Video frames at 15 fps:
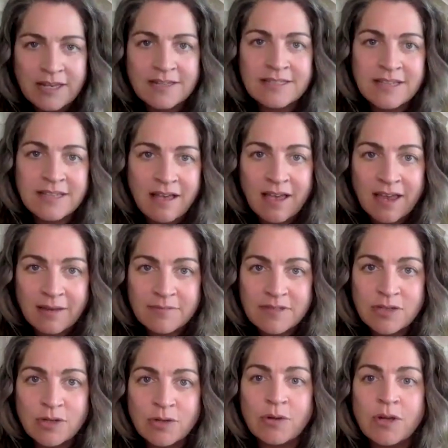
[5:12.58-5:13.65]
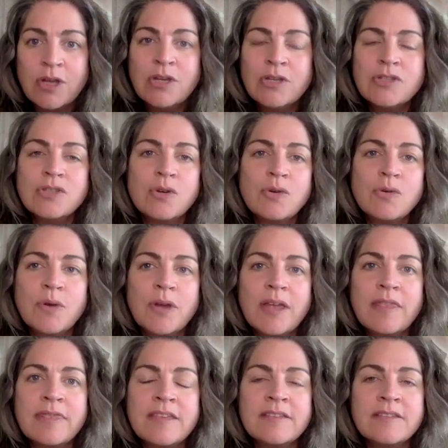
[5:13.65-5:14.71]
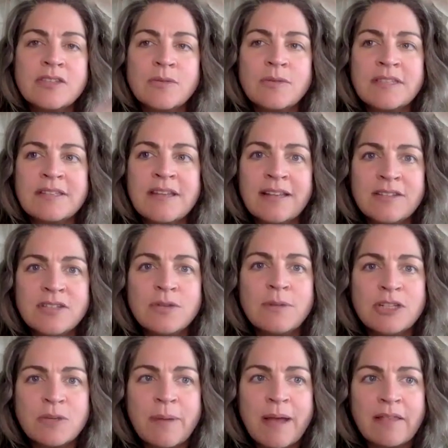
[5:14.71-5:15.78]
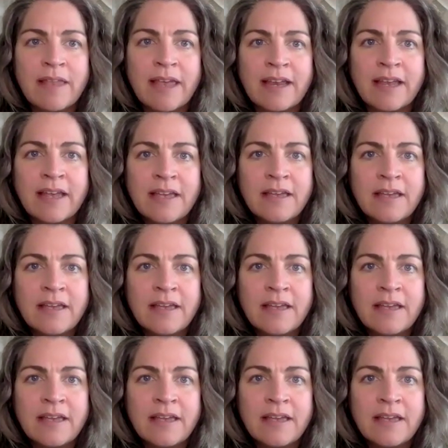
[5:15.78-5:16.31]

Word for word: it in time too. So it's not so much about like,